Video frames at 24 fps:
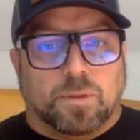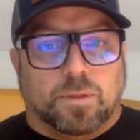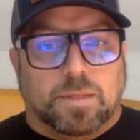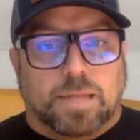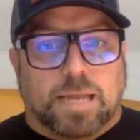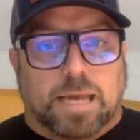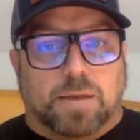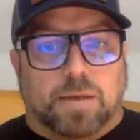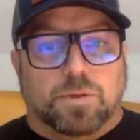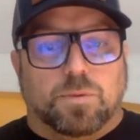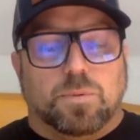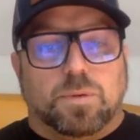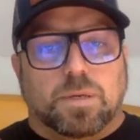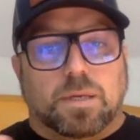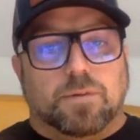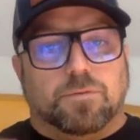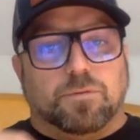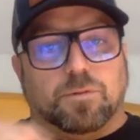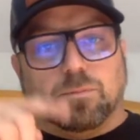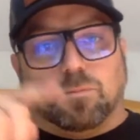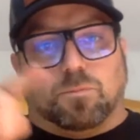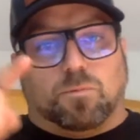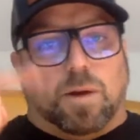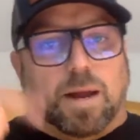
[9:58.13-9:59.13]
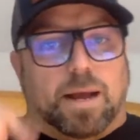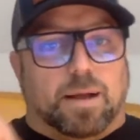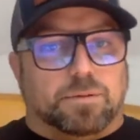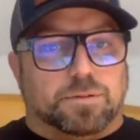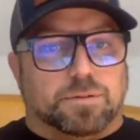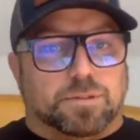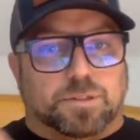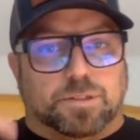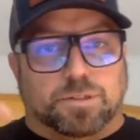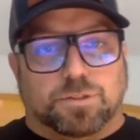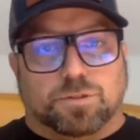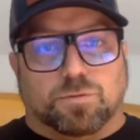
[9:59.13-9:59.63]
Now you give them
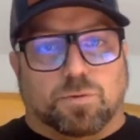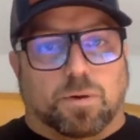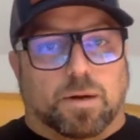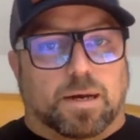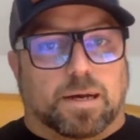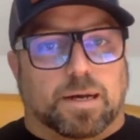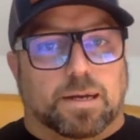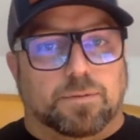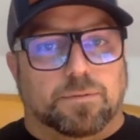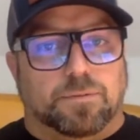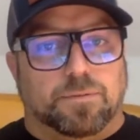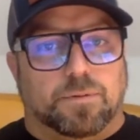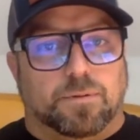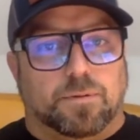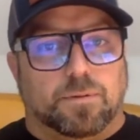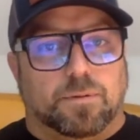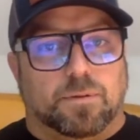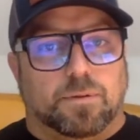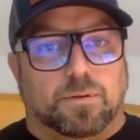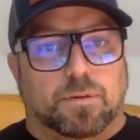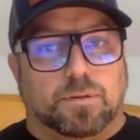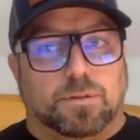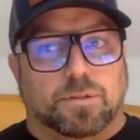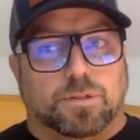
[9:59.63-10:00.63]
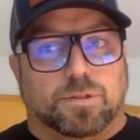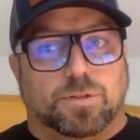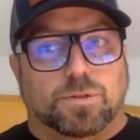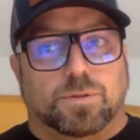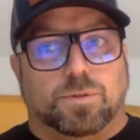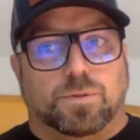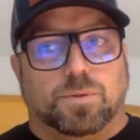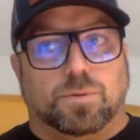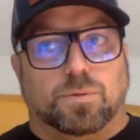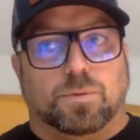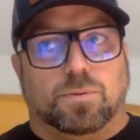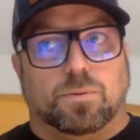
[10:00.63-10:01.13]
routes to drive
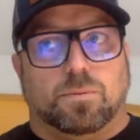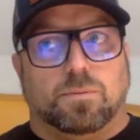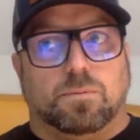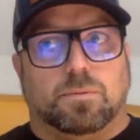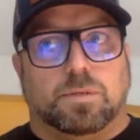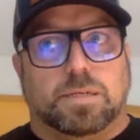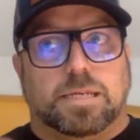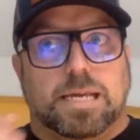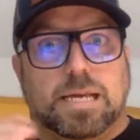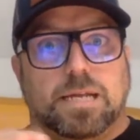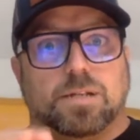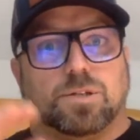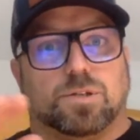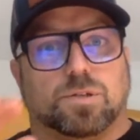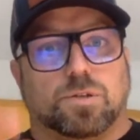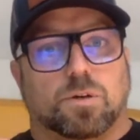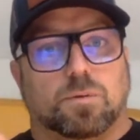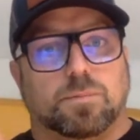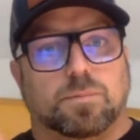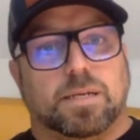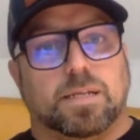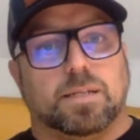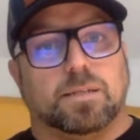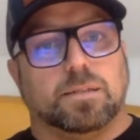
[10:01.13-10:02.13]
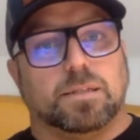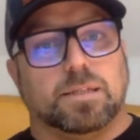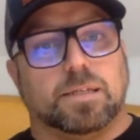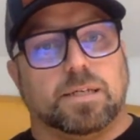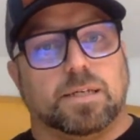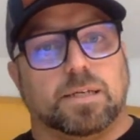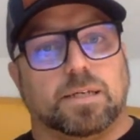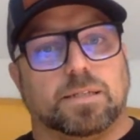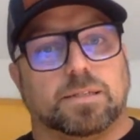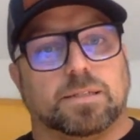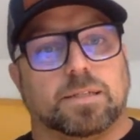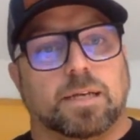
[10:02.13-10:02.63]
to get so many
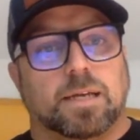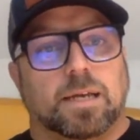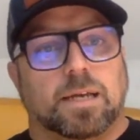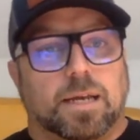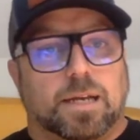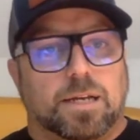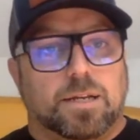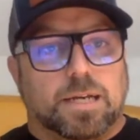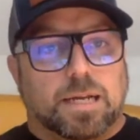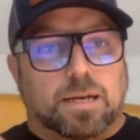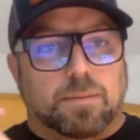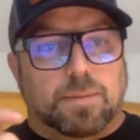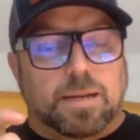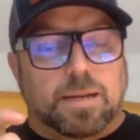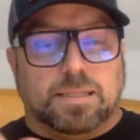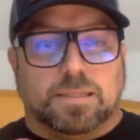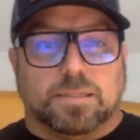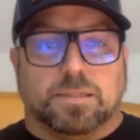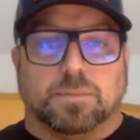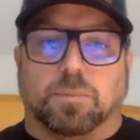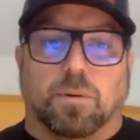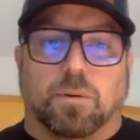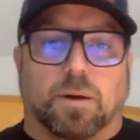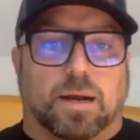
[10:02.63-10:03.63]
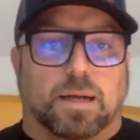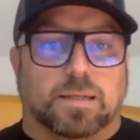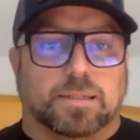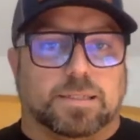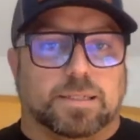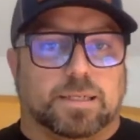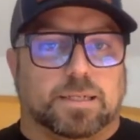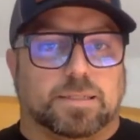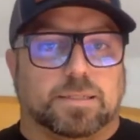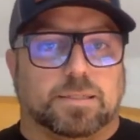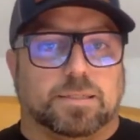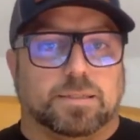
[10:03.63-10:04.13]
leads. And you got to make
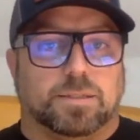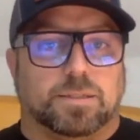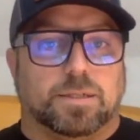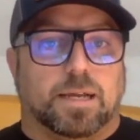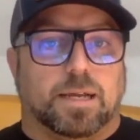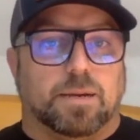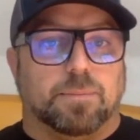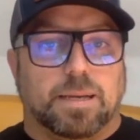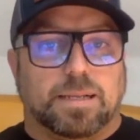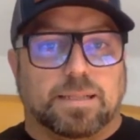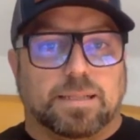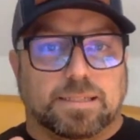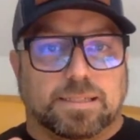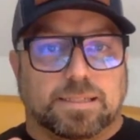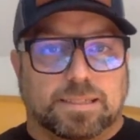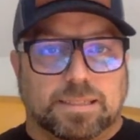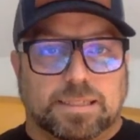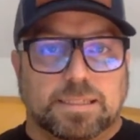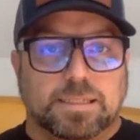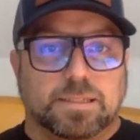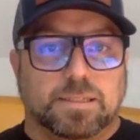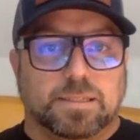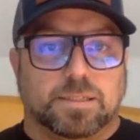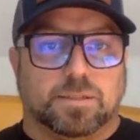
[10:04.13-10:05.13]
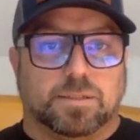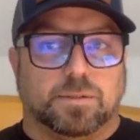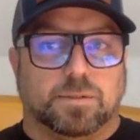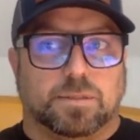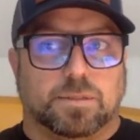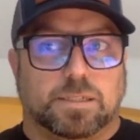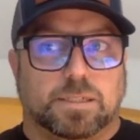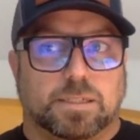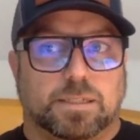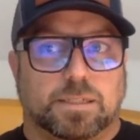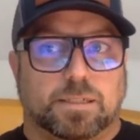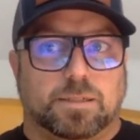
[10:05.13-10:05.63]
process. You got to make this easier
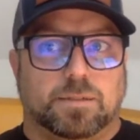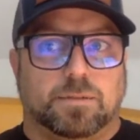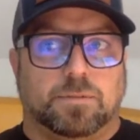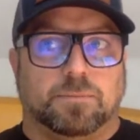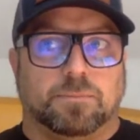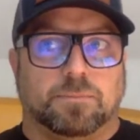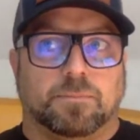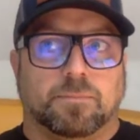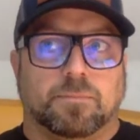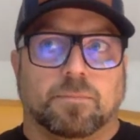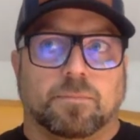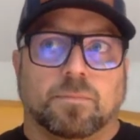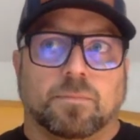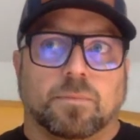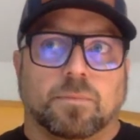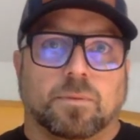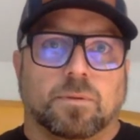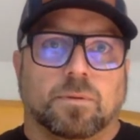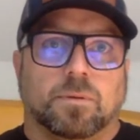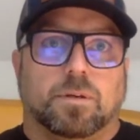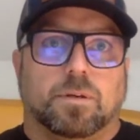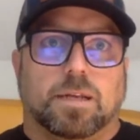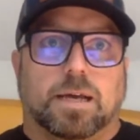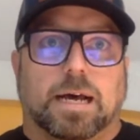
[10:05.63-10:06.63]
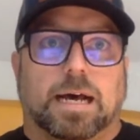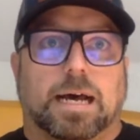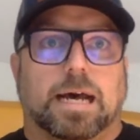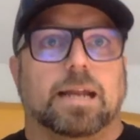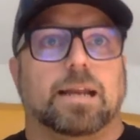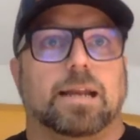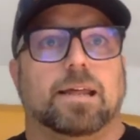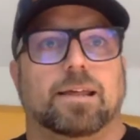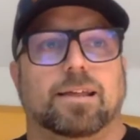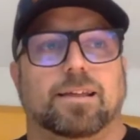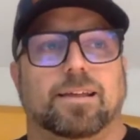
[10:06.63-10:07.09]
than not.